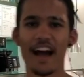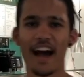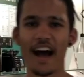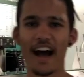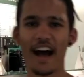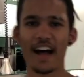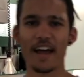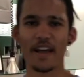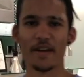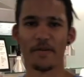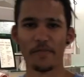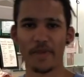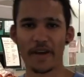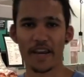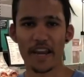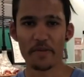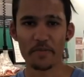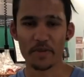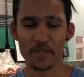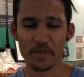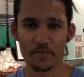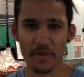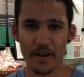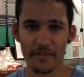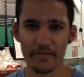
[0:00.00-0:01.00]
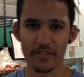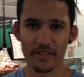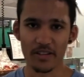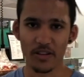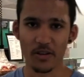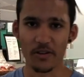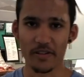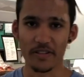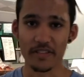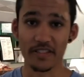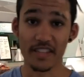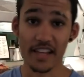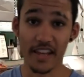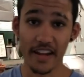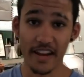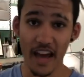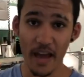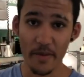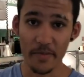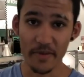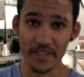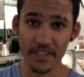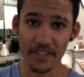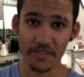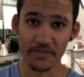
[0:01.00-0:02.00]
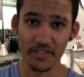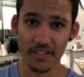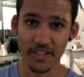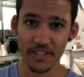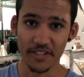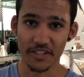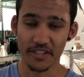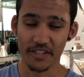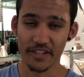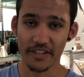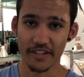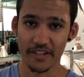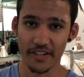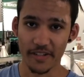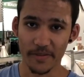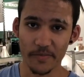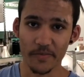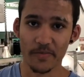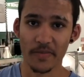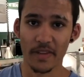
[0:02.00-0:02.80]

Hi, my name is Bevan Lawrence, and I'm in civil engineering.